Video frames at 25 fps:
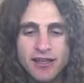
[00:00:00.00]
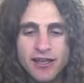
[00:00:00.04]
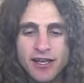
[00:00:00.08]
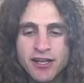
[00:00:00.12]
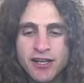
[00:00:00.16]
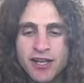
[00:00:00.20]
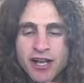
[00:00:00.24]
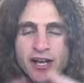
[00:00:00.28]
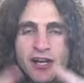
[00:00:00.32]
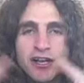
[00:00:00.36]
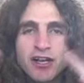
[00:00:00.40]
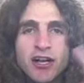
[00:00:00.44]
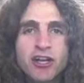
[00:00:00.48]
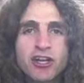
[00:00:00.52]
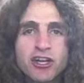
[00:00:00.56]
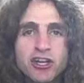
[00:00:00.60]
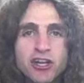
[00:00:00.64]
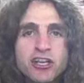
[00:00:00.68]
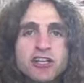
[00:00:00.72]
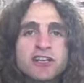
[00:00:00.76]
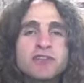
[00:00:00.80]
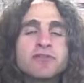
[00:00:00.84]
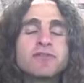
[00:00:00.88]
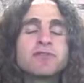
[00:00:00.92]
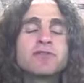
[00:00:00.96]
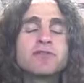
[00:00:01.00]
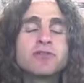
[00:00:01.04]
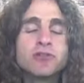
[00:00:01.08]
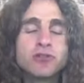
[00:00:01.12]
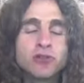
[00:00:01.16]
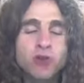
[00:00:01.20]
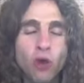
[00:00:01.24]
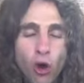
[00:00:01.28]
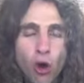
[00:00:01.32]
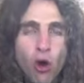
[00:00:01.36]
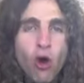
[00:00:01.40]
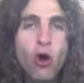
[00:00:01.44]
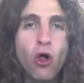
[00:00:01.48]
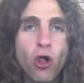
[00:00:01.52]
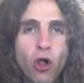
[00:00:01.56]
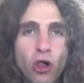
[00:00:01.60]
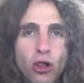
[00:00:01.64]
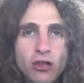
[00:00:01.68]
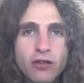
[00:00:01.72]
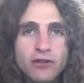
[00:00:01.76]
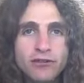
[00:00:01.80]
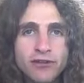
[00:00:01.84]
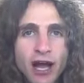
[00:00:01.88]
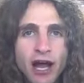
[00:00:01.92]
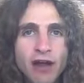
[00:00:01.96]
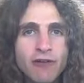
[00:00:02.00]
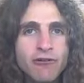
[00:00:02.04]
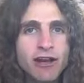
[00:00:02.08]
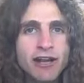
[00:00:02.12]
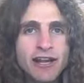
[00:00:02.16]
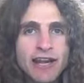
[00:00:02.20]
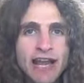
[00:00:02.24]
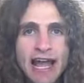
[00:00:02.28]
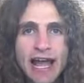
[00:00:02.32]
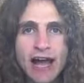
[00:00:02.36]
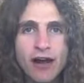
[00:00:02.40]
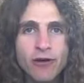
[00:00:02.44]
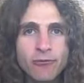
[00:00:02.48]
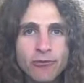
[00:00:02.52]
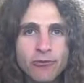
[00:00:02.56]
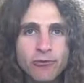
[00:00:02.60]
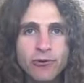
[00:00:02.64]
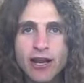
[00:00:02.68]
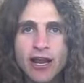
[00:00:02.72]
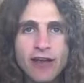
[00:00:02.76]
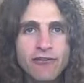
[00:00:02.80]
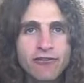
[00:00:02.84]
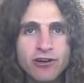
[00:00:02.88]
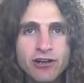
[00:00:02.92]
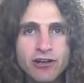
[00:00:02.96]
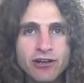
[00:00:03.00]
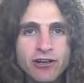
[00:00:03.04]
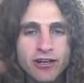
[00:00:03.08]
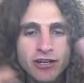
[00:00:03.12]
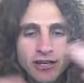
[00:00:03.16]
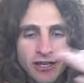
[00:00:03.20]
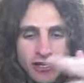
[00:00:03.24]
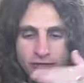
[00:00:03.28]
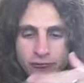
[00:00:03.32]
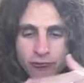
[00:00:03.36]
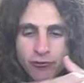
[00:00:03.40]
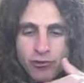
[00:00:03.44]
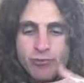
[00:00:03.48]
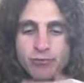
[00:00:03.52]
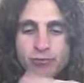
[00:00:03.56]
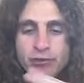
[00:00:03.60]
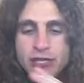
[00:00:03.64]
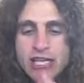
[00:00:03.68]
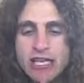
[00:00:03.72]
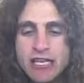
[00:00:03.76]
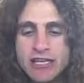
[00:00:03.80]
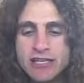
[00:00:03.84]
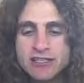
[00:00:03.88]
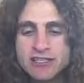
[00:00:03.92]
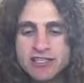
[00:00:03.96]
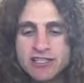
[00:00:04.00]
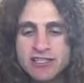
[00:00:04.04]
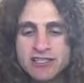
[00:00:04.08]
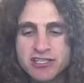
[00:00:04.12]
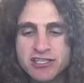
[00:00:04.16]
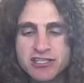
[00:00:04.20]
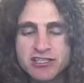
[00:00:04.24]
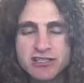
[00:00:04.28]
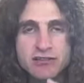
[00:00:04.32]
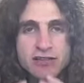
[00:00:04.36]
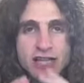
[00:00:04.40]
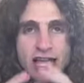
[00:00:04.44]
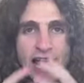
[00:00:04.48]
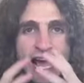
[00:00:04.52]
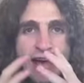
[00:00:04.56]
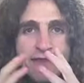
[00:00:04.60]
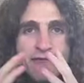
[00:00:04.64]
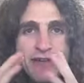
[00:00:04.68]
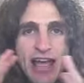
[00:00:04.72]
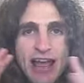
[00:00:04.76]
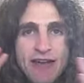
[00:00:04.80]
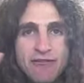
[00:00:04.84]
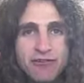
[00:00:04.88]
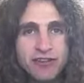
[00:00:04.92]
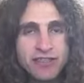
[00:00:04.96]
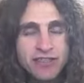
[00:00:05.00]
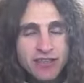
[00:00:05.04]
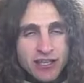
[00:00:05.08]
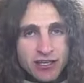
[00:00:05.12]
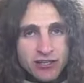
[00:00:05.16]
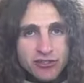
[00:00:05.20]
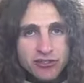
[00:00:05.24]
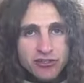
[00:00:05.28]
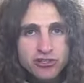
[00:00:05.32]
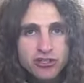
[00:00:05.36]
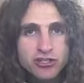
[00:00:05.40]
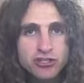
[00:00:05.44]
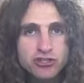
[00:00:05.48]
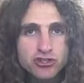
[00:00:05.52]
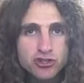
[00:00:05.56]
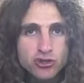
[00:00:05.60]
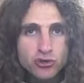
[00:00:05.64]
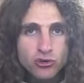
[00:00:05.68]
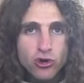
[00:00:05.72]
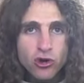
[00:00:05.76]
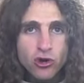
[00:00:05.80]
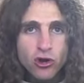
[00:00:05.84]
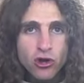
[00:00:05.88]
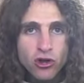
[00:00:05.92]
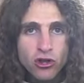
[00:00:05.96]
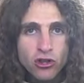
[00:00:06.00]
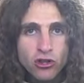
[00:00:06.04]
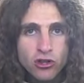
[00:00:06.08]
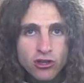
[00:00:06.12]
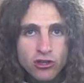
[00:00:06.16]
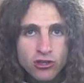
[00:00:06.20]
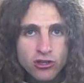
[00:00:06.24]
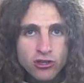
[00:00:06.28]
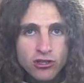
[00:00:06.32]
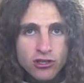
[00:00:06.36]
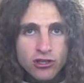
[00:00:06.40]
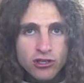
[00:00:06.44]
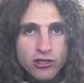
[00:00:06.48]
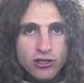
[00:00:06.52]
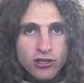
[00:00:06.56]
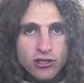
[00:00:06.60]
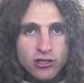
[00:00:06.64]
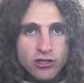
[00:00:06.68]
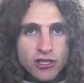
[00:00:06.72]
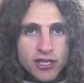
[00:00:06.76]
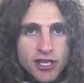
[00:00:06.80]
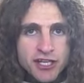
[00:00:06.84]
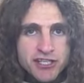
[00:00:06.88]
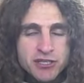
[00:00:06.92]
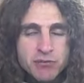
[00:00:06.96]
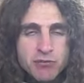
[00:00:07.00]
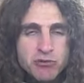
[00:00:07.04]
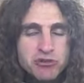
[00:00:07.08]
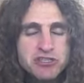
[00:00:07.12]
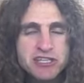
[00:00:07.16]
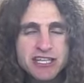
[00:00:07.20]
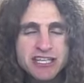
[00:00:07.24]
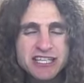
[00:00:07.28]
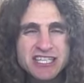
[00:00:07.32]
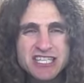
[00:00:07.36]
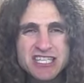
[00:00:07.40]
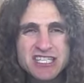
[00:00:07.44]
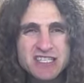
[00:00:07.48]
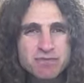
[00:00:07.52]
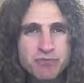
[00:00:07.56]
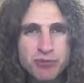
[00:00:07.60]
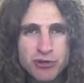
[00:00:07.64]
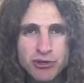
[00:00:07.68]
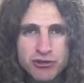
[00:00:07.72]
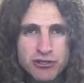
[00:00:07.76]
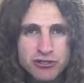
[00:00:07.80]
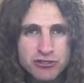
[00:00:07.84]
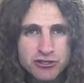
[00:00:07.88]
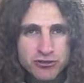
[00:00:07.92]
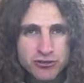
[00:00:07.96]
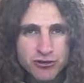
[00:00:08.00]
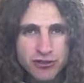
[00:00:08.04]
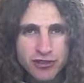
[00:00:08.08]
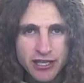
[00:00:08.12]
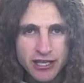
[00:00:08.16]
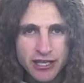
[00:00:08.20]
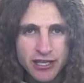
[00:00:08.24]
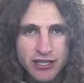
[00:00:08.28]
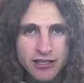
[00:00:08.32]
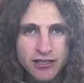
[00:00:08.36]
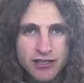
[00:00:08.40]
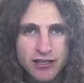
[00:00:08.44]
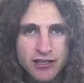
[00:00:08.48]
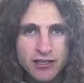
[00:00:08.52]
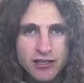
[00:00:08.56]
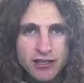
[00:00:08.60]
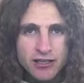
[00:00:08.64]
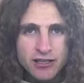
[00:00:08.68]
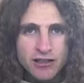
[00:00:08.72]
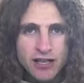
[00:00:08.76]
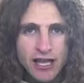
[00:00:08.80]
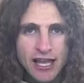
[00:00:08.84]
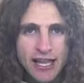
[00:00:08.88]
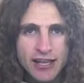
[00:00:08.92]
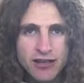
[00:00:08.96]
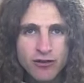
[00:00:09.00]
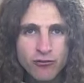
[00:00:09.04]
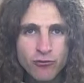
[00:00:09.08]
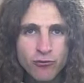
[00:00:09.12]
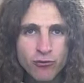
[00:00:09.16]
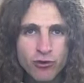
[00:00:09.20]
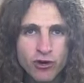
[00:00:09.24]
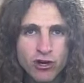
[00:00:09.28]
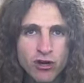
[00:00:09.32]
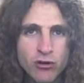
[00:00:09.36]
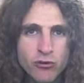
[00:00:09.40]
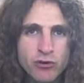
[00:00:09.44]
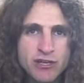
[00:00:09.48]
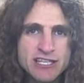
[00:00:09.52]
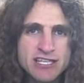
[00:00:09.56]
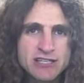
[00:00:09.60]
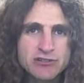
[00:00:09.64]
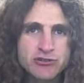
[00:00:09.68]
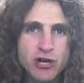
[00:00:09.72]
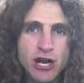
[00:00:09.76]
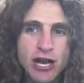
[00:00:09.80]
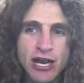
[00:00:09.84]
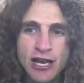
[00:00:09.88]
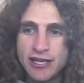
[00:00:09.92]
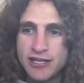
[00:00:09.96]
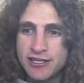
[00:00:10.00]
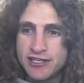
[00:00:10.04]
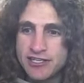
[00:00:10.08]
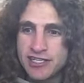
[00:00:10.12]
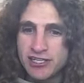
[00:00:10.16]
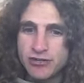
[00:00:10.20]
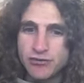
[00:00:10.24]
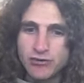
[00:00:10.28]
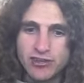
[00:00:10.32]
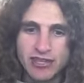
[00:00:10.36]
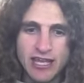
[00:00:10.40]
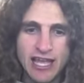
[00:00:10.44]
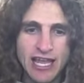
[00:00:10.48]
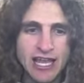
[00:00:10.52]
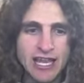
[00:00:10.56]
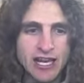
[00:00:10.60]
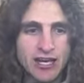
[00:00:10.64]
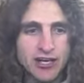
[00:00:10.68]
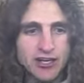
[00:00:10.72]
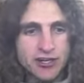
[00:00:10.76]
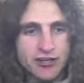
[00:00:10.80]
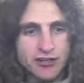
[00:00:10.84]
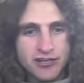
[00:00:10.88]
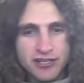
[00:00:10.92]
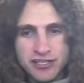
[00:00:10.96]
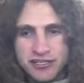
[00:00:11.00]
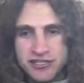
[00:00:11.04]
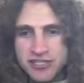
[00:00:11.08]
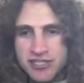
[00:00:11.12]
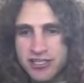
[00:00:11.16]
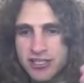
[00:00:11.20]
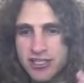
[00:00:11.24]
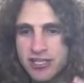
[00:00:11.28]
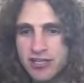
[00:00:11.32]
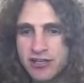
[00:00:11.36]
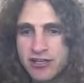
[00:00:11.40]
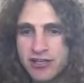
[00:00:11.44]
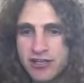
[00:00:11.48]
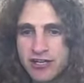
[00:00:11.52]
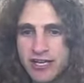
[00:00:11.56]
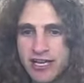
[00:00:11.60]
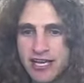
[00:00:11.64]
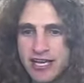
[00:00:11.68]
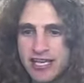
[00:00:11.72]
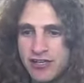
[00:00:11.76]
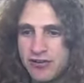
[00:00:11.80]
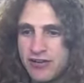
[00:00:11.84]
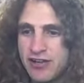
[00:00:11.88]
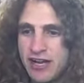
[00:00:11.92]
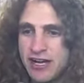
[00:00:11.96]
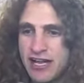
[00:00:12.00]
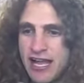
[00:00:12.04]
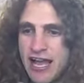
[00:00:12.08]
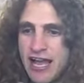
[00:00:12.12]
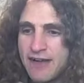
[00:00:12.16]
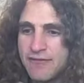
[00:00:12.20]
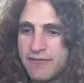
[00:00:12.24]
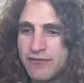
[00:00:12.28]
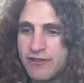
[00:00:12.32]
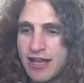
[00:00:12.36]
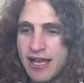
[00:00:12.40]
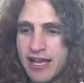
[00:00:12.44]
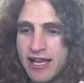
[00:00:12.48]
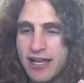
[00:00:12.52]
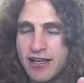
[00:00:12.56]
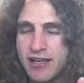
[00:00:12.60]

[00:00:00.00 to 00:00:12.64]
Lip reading: a good goal, not right now, but whatever, would be to just have everything under control. It's almost like a spiritual thing. Like, we're always trying to deal with anger, insecurity, and you got to have,